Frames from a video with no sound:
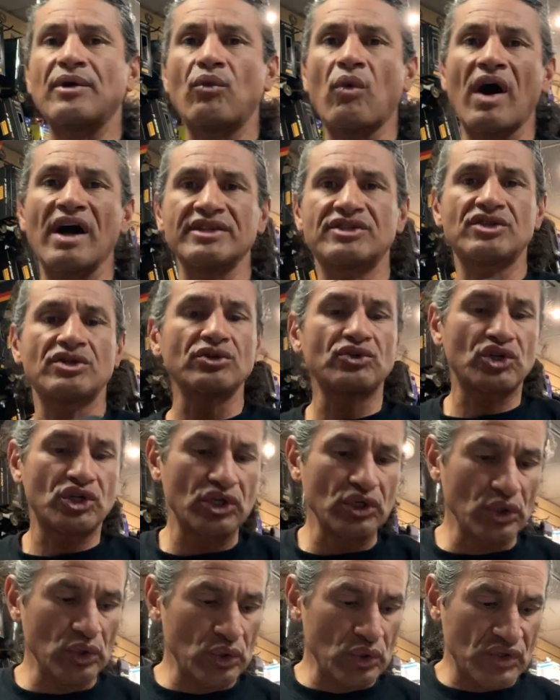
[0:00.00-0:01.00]
want to
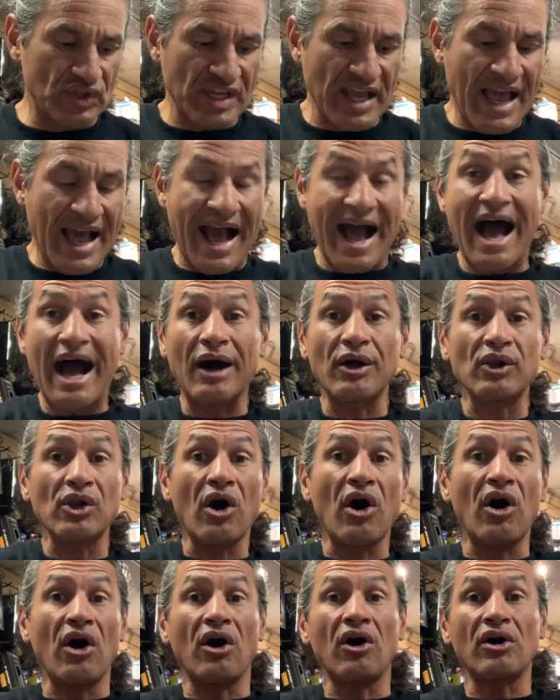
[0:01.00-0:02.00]
choose how
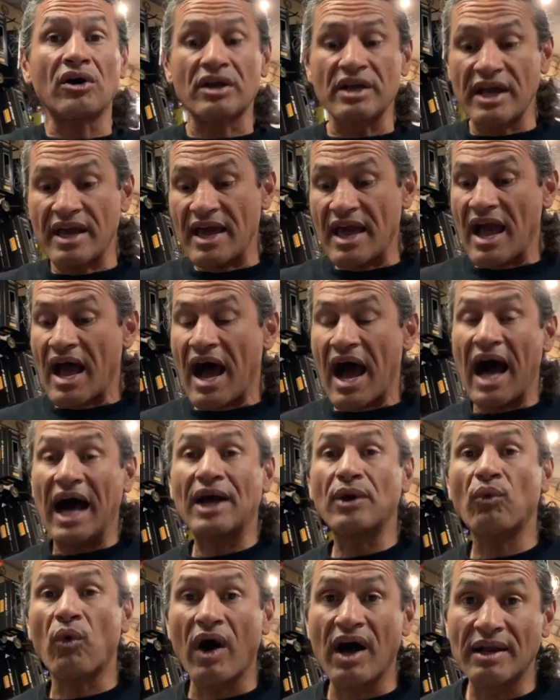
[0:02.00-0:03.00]
long I
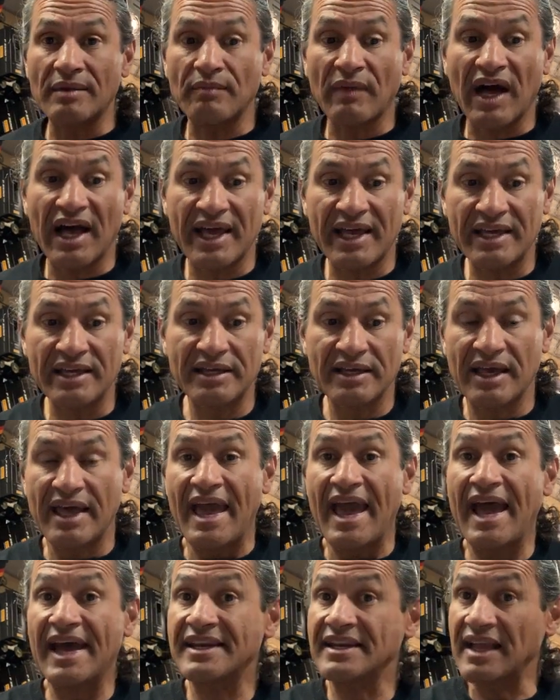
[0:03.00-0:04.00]
want my
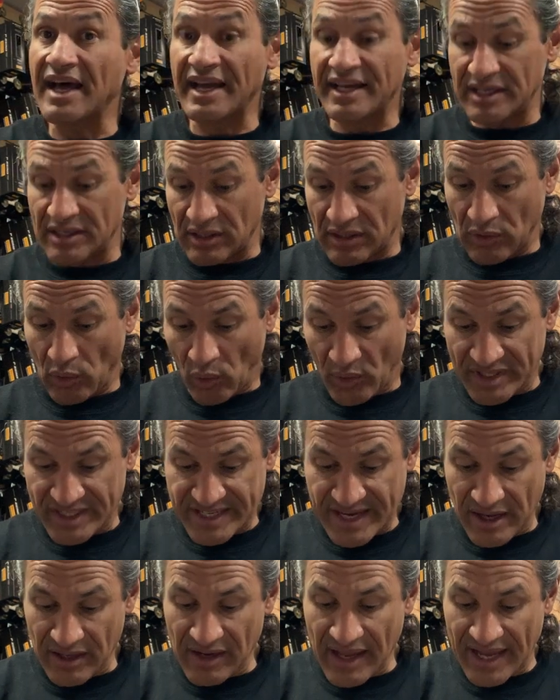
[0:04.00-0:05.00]
headlight or
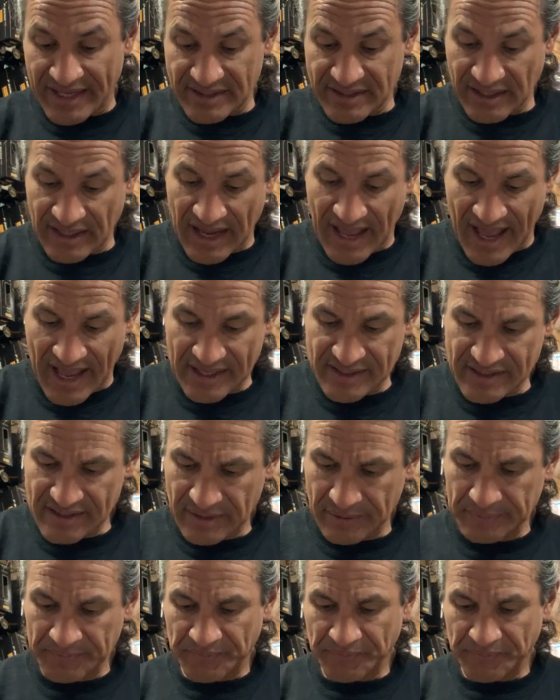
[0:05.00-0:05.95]
taillight to last,